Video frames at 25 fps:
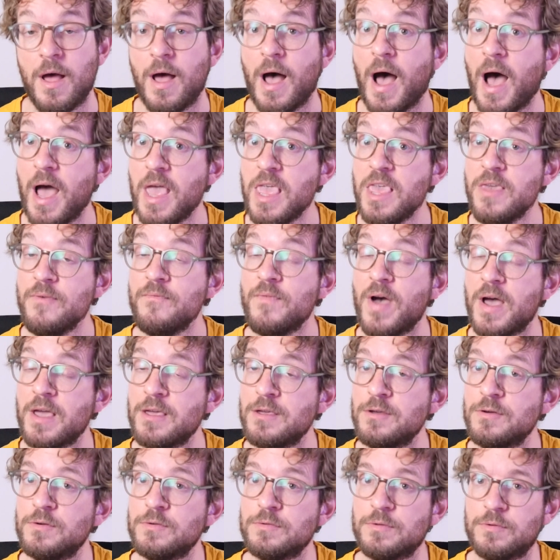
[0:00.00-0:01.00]
I invite
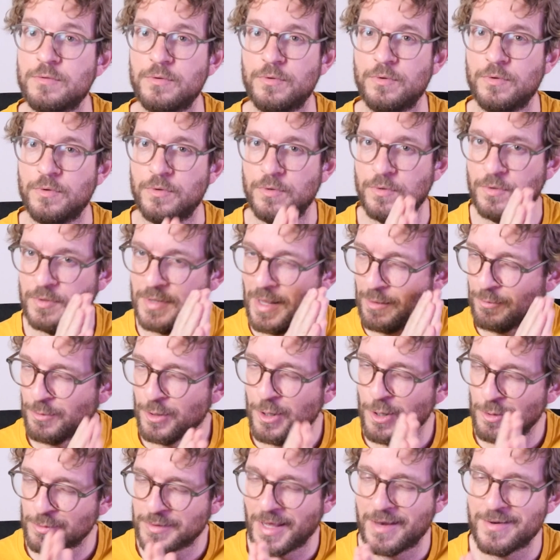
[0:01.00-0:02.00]
you to
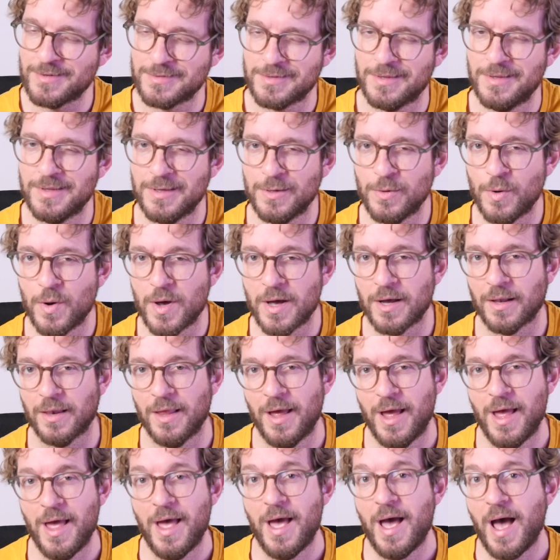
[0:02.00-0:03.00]
download and study well